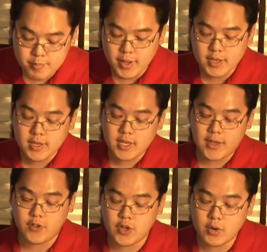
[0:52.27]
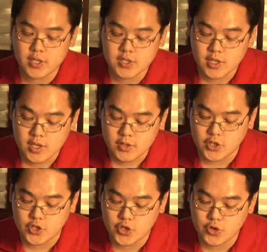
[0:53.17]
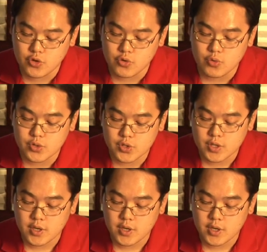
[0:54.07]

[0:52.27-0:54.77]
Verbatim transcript: But if you notice, the twos,